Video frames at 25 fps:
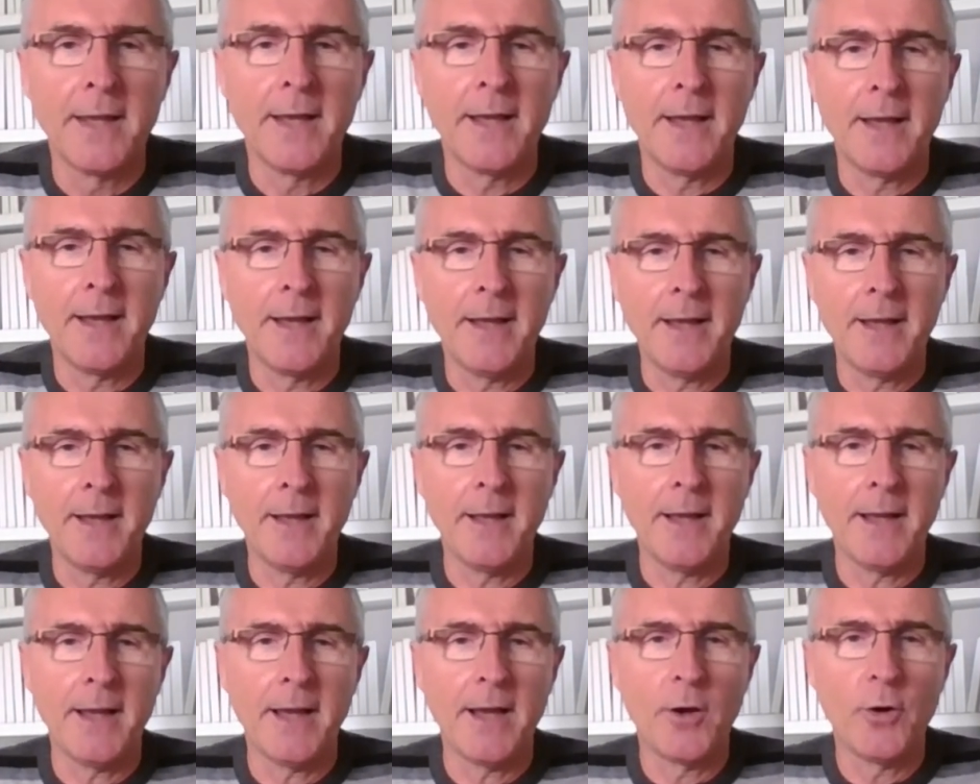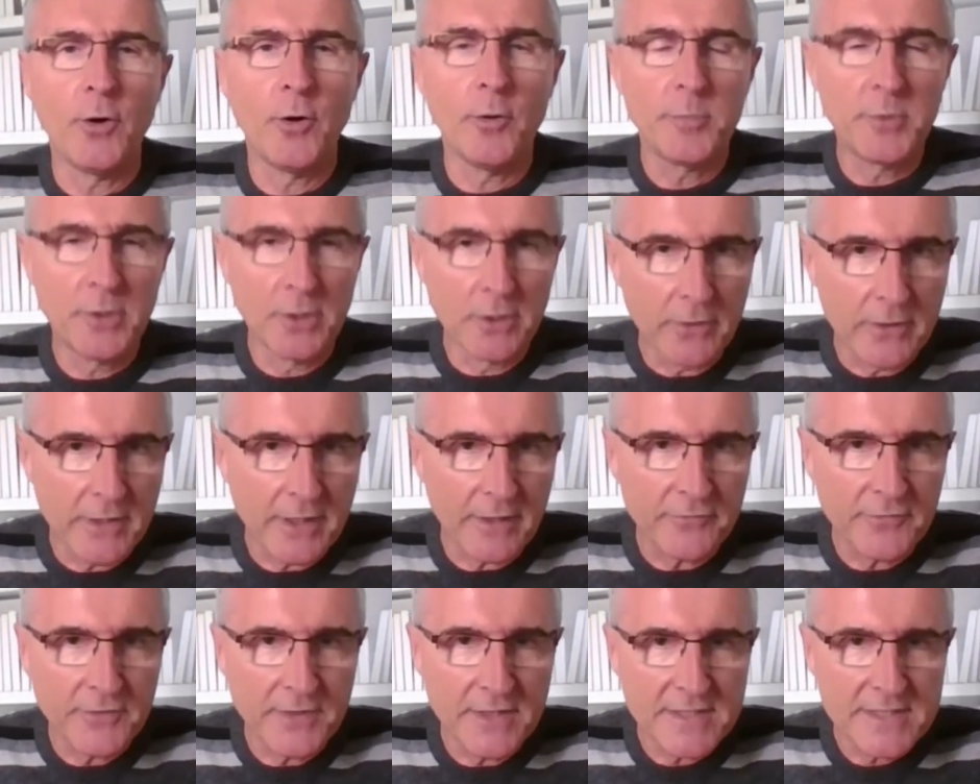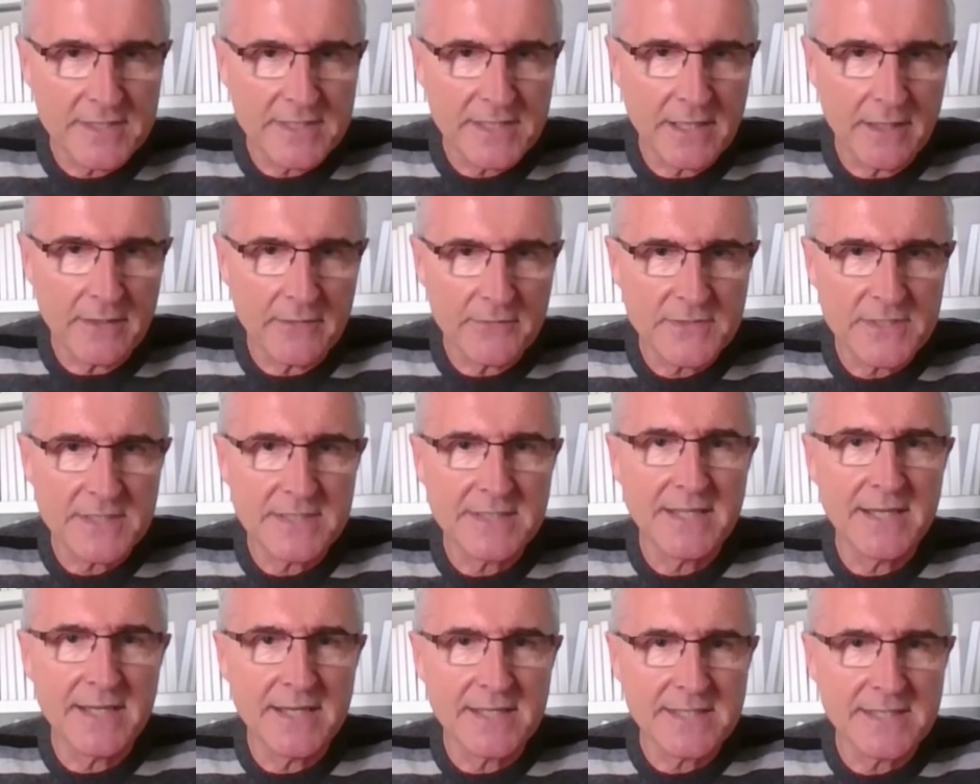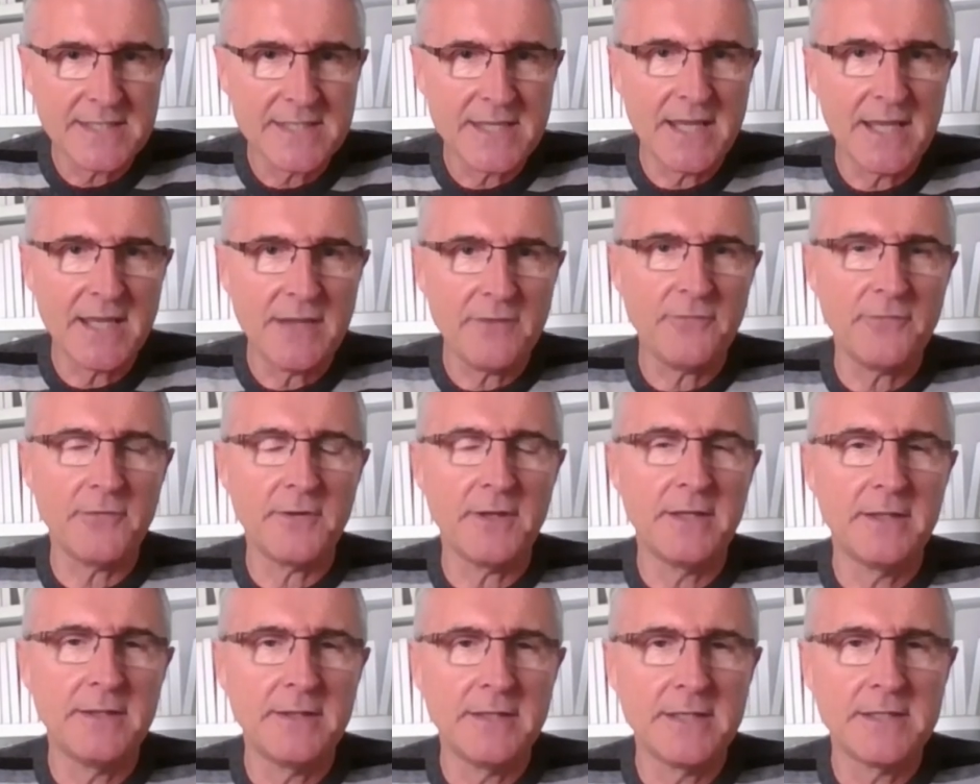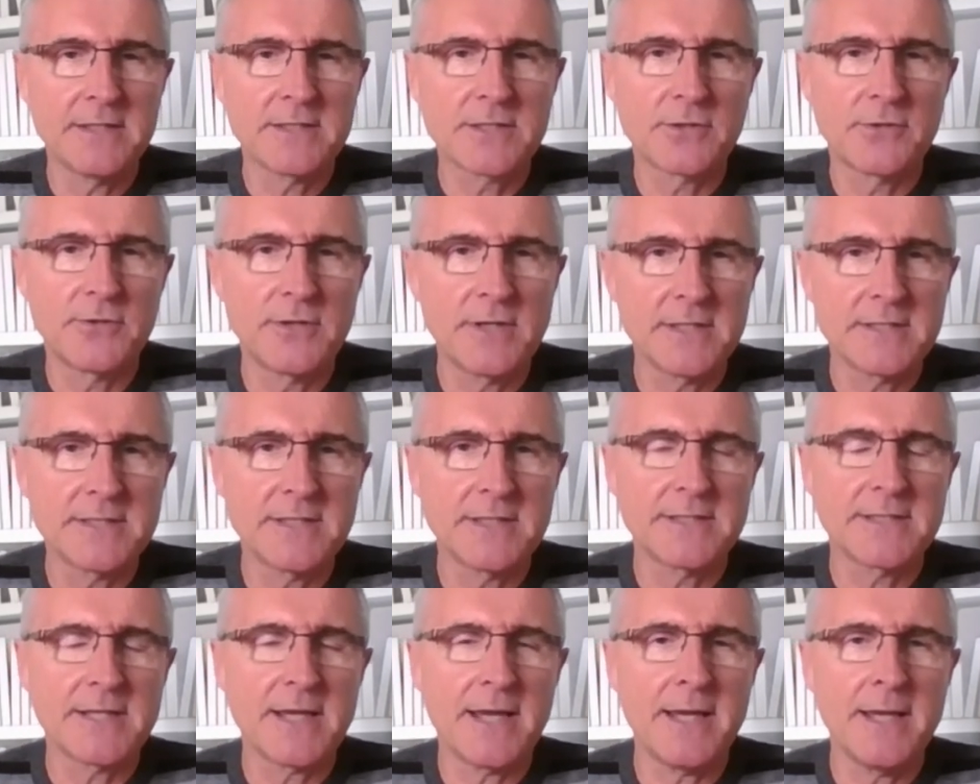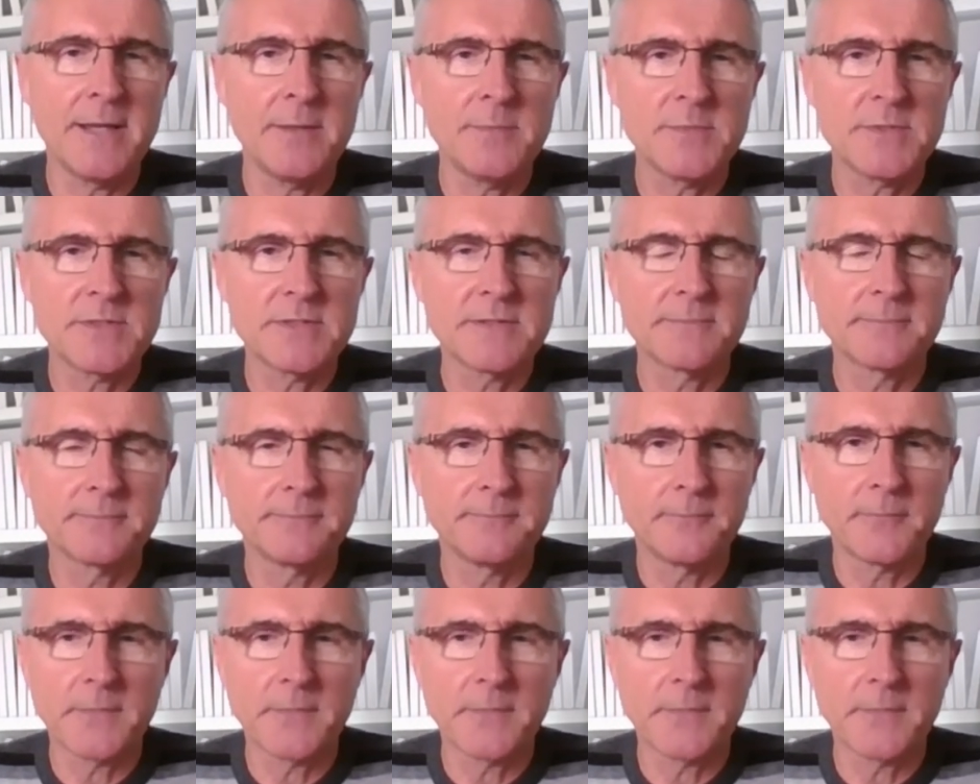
Uh, I hope you look after yourselves, stay safe in these crazy times,